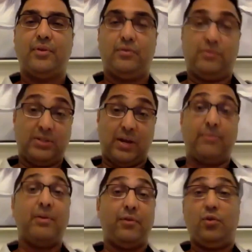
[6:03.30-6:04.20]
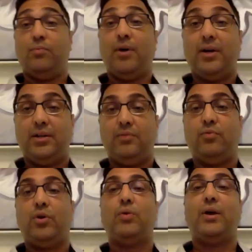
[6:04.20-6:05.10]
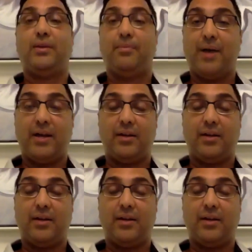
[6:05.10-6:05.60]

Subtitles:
Since I'm giving you money, what do I get back?